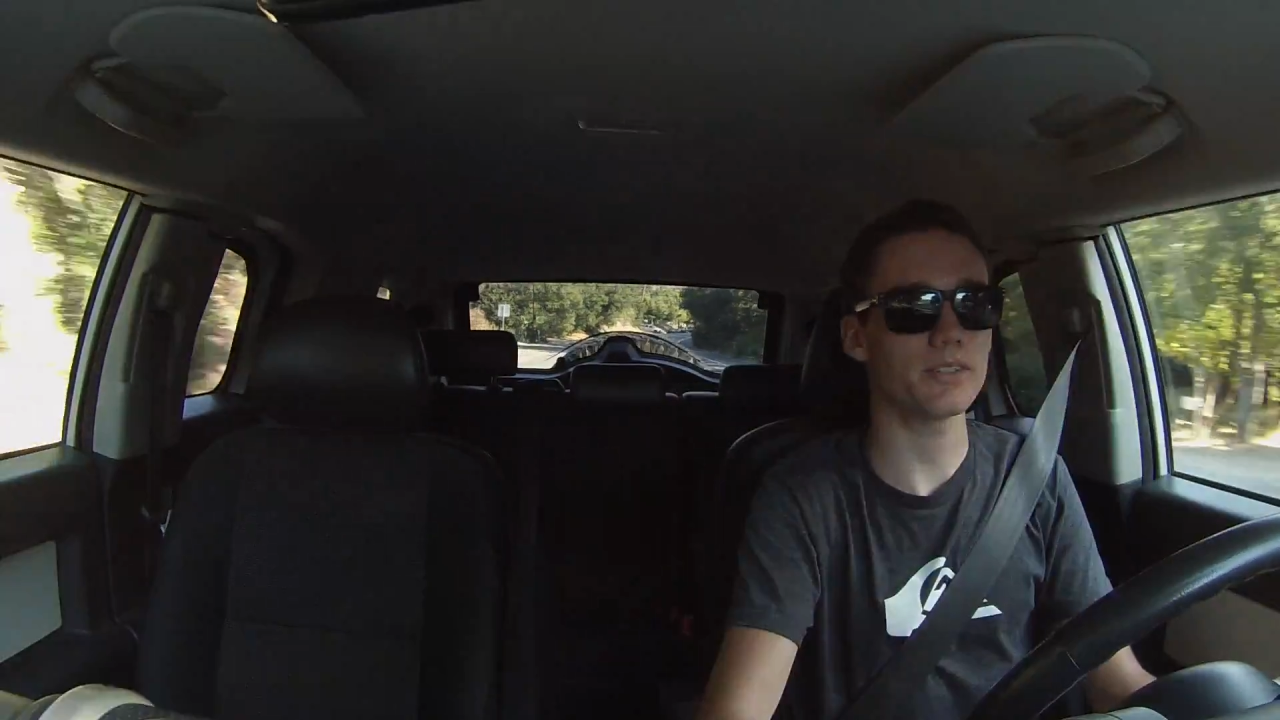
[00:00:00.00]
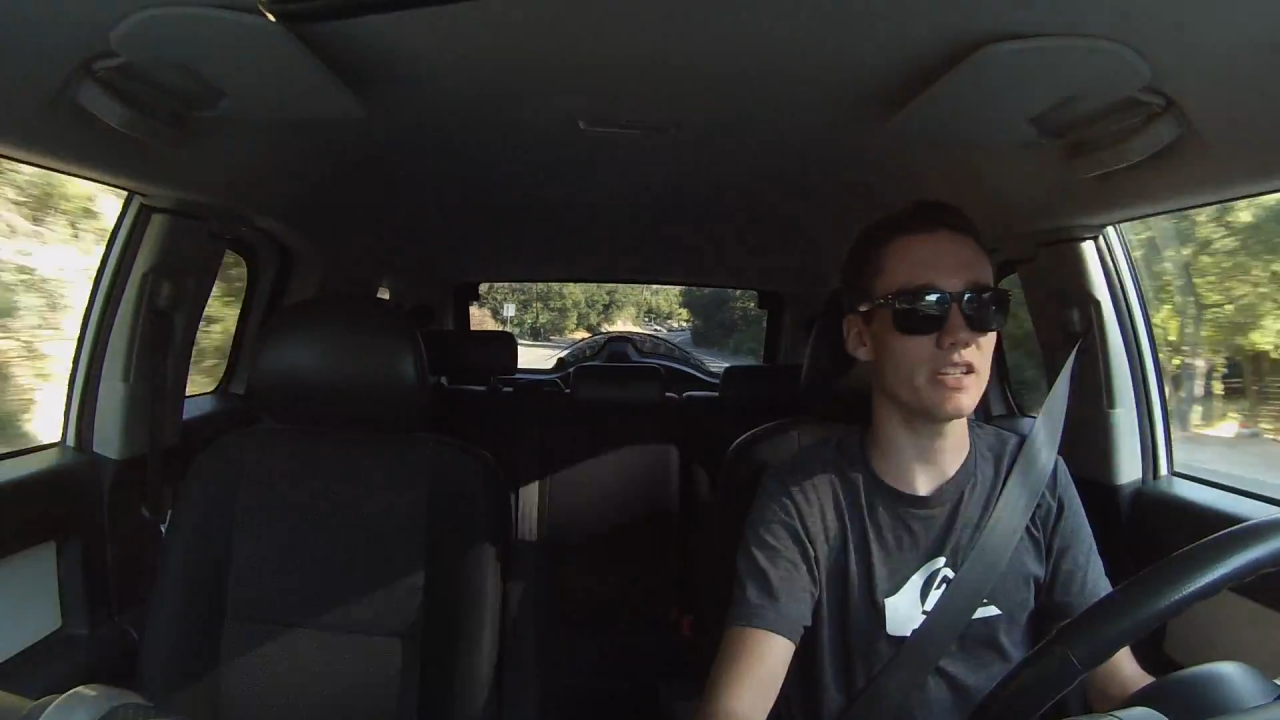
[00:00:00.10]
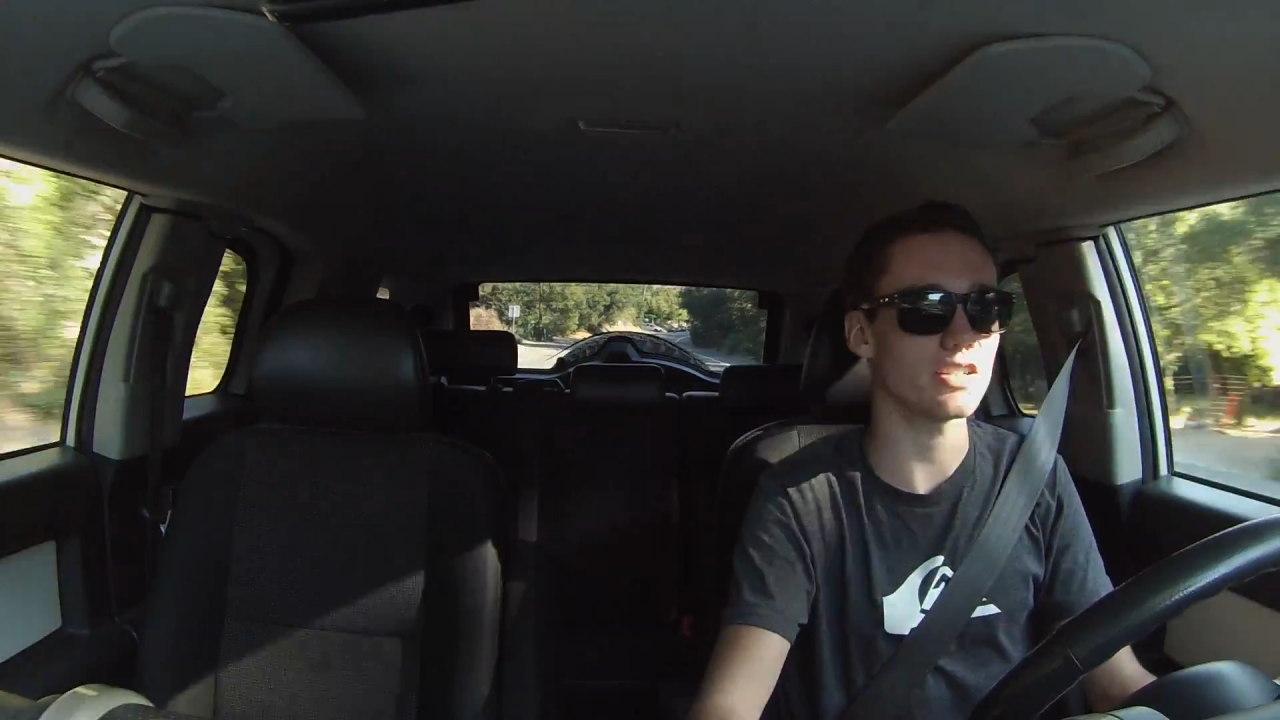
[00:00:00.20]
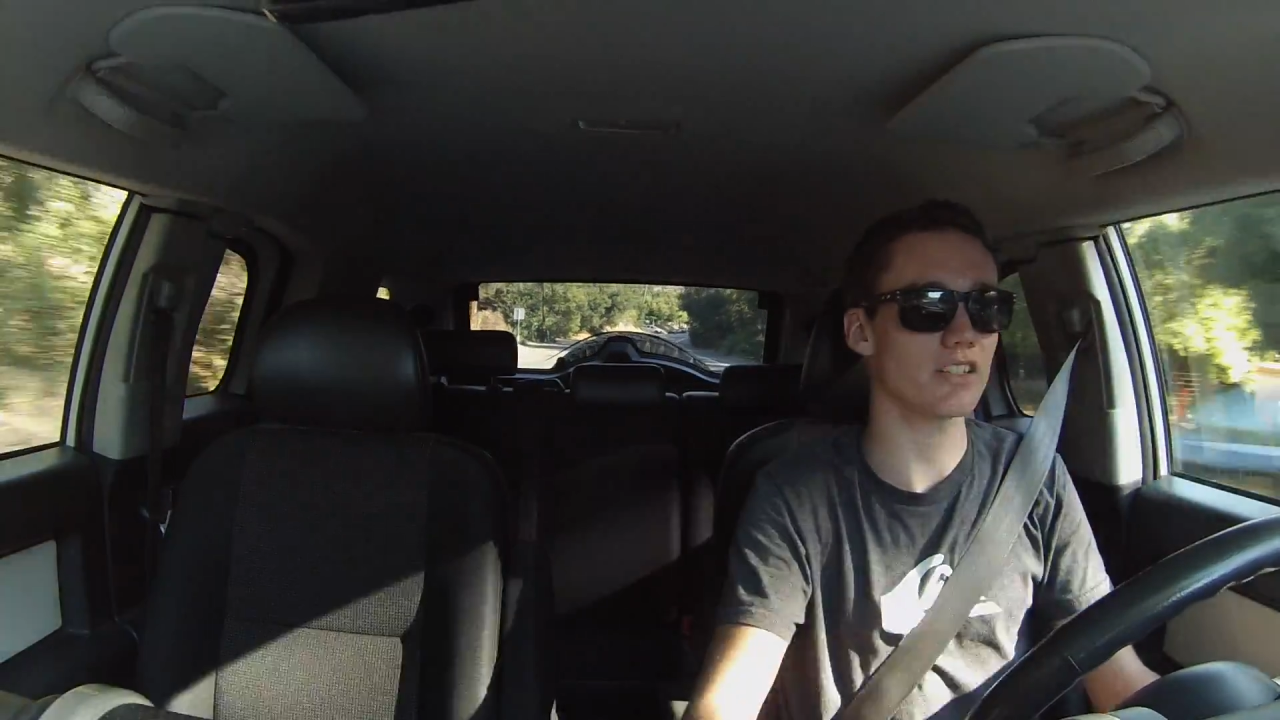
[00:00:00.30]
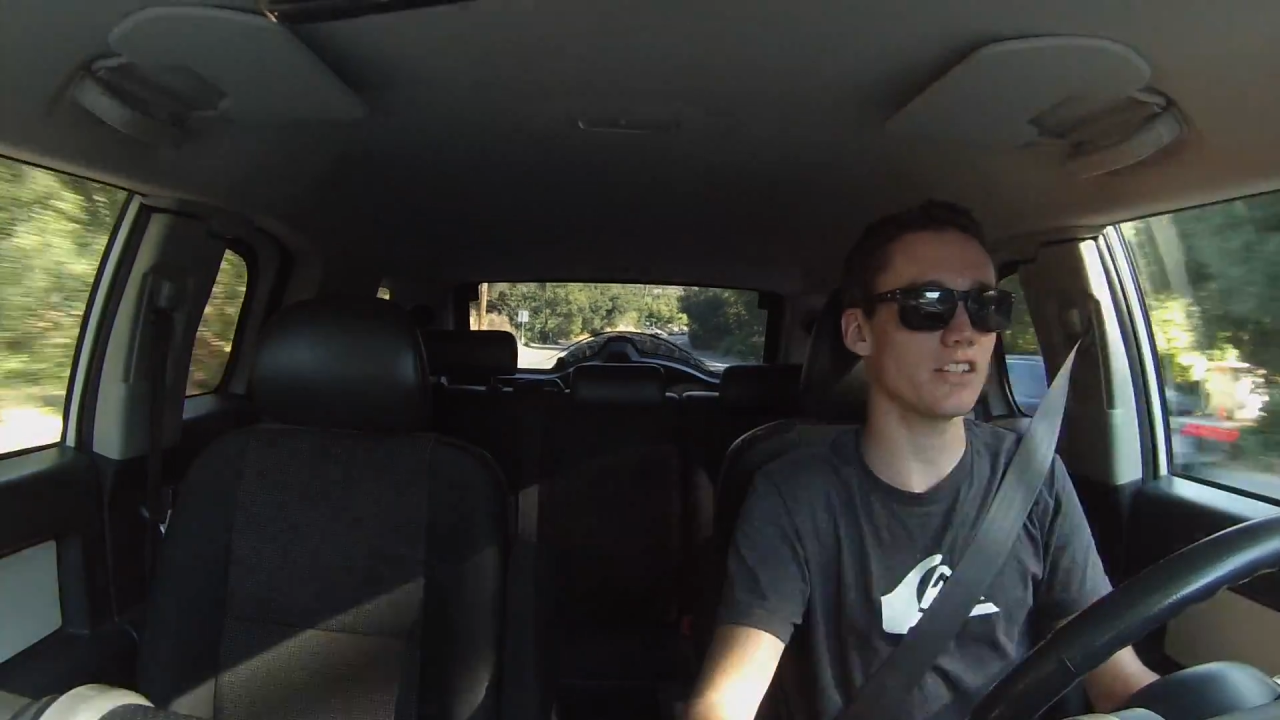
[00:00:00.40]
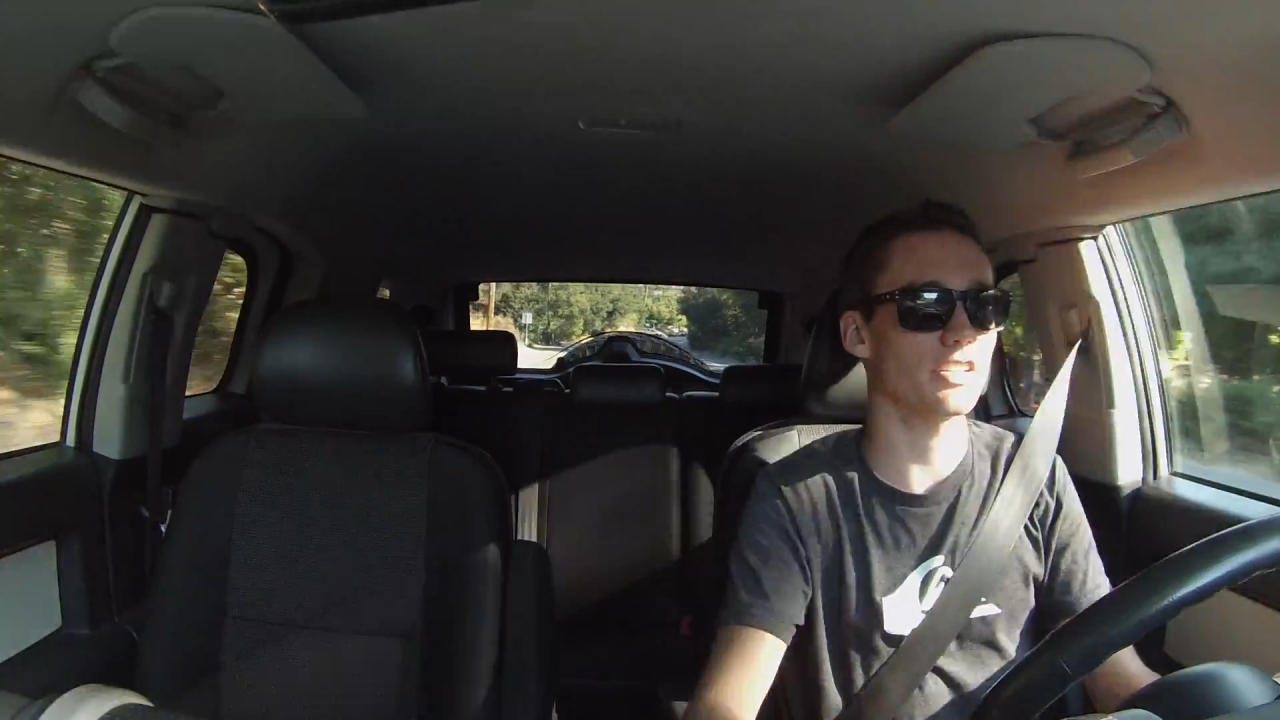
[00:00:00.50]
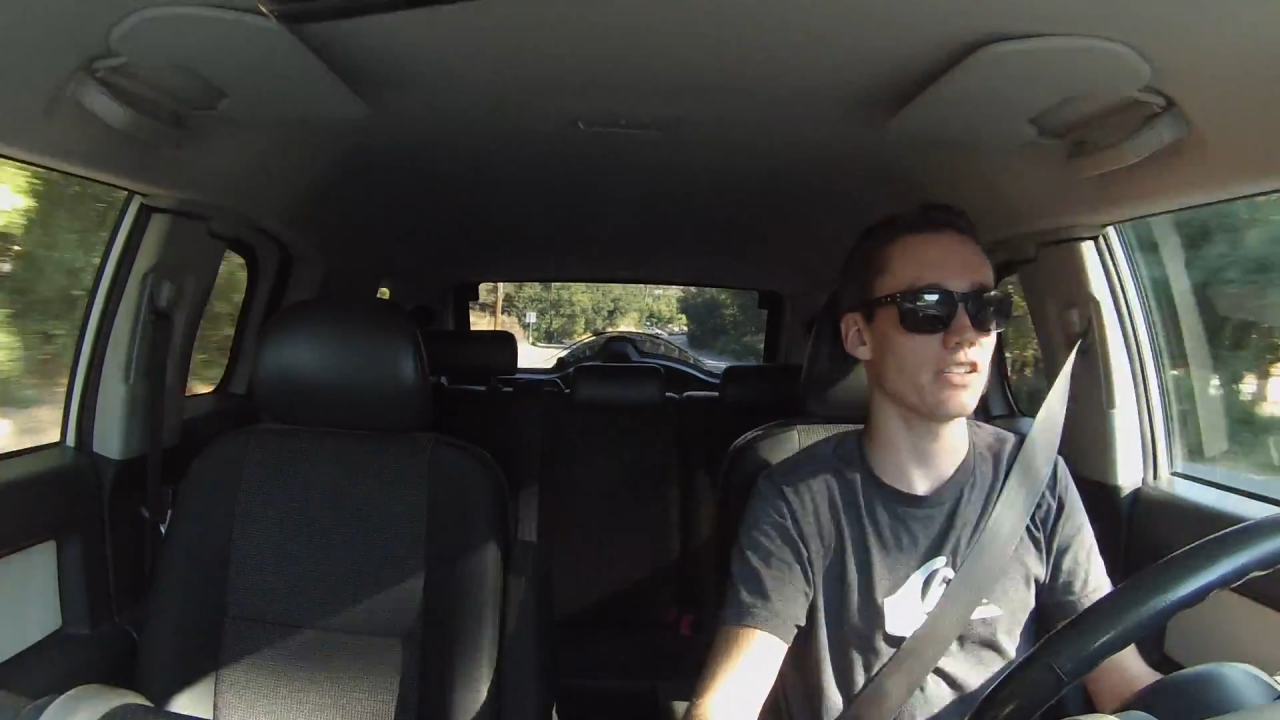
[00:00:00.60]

Edition.